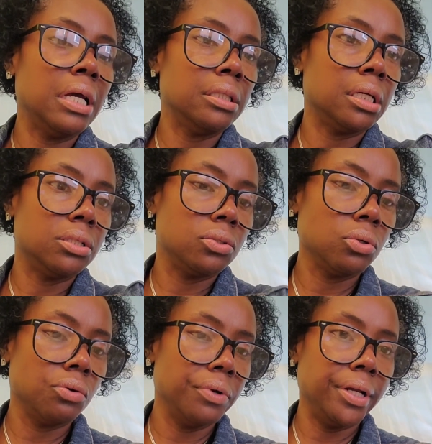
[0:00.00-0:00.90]
like that I
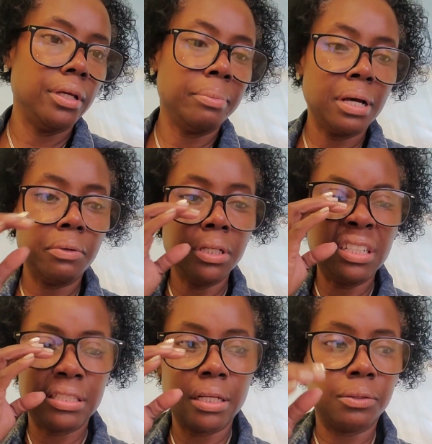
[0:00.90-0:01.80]
saw already about it
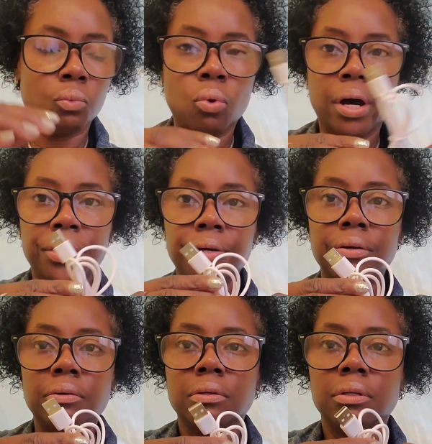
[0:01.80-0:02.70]
is that the
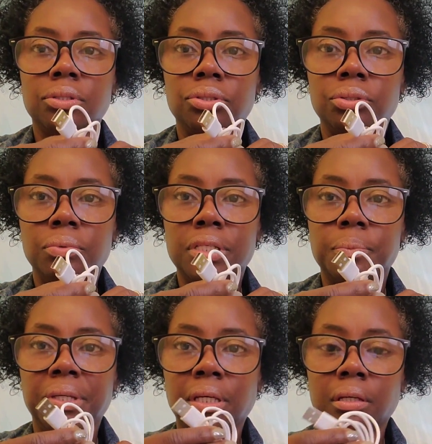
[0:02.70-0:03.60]
wire is a
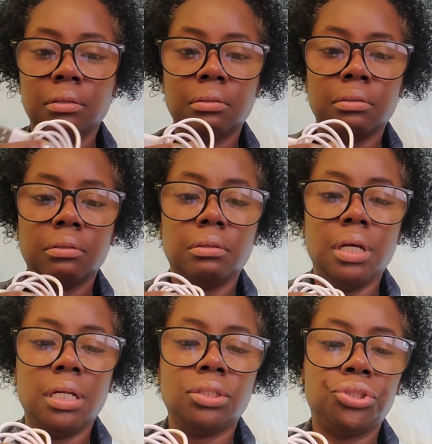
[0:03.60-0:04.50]
USB
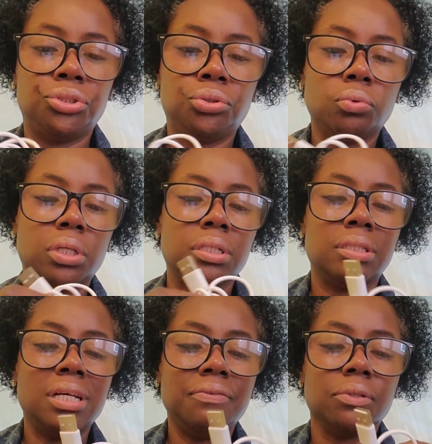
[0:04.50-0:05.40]
and it's short. It's
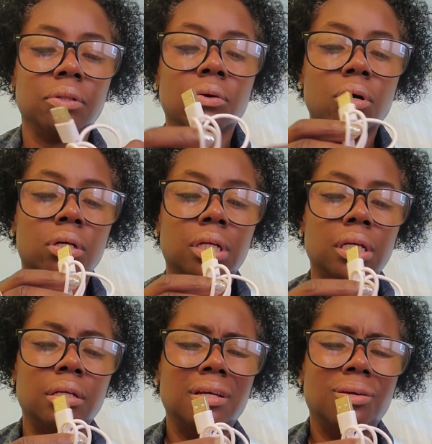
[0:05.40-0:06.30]
not even long.
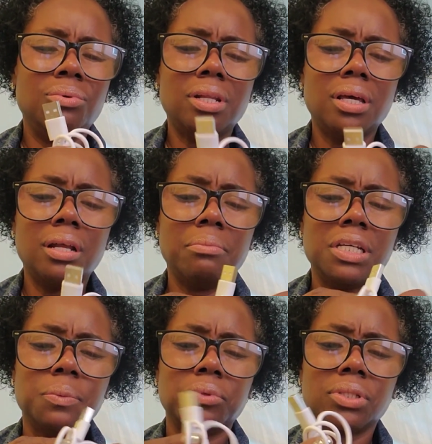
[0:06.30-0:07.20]
Like, where the hell am
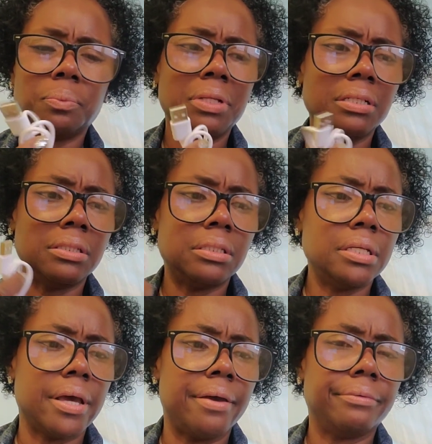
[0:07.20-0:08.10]
I supposed to plug this
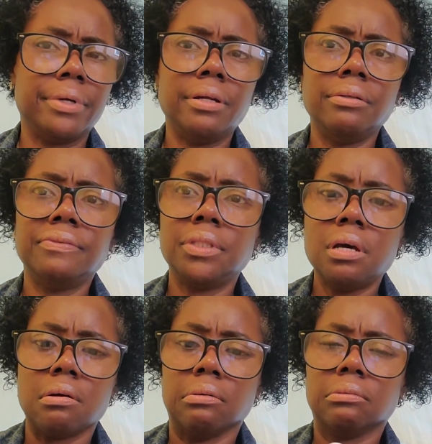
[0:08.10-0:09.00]
in at? I don't even
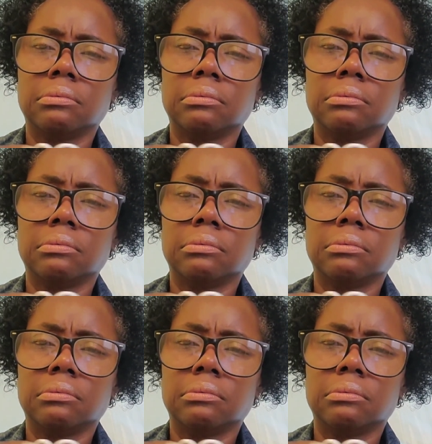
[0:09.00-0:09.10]
know.